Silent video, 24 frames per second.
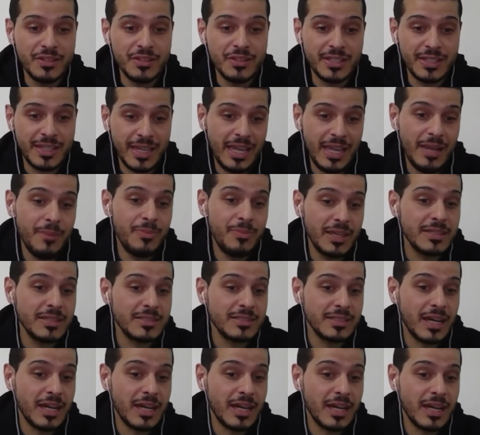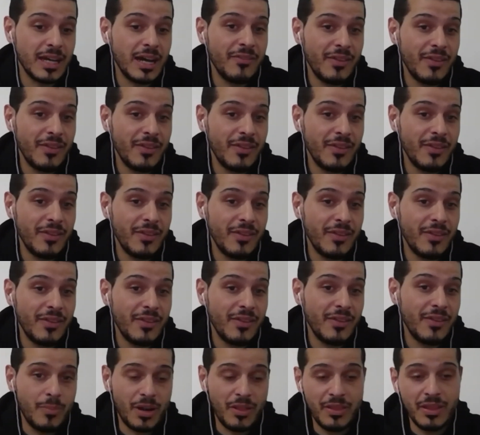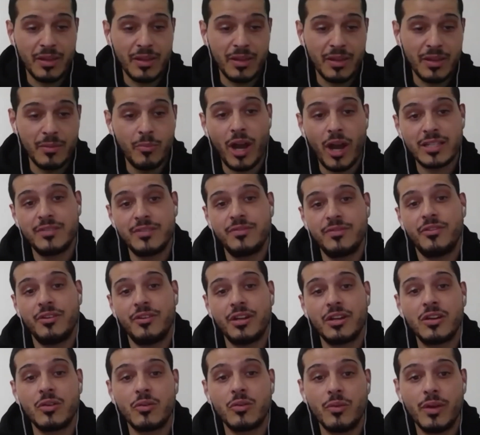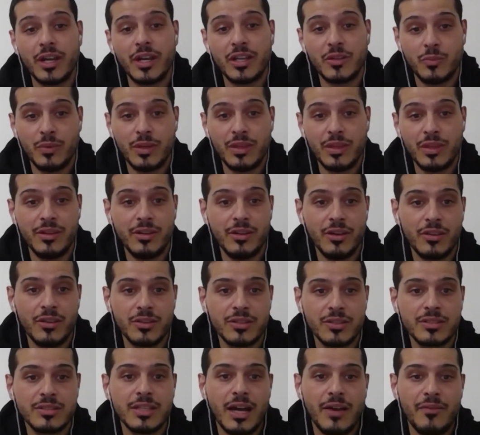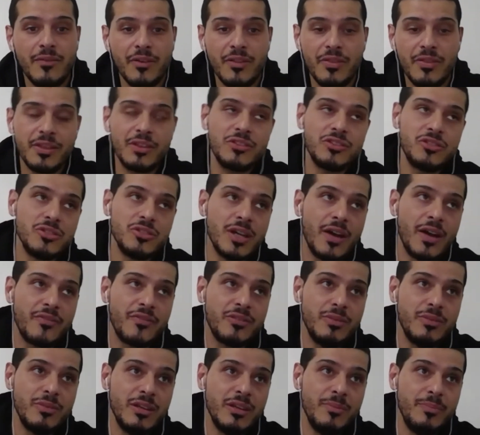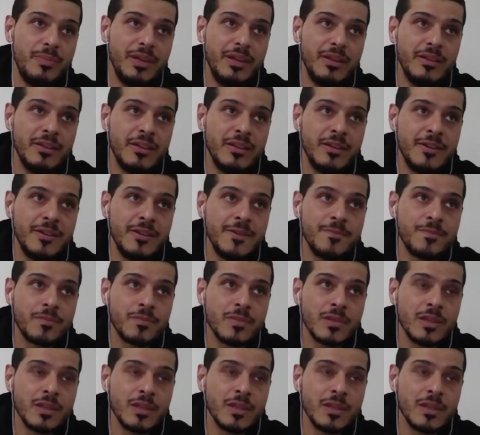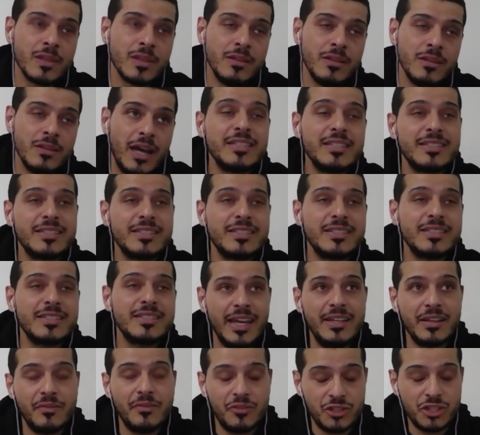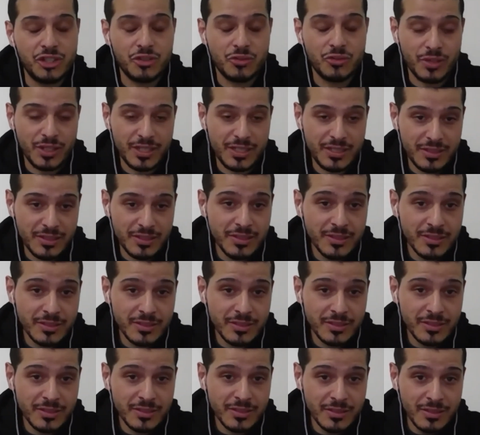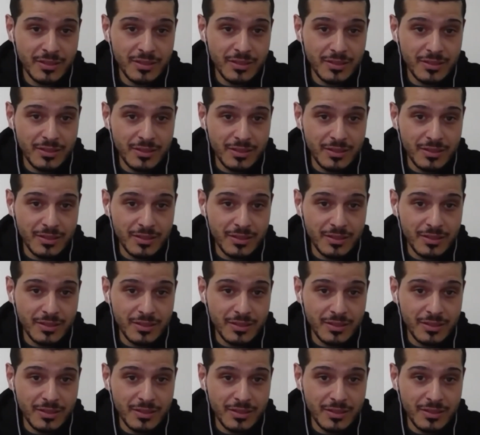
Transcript: everything to keep their staff happy. But I think Mike's very correct with, the staff, I think, do have to be a bit understanding of the stresses.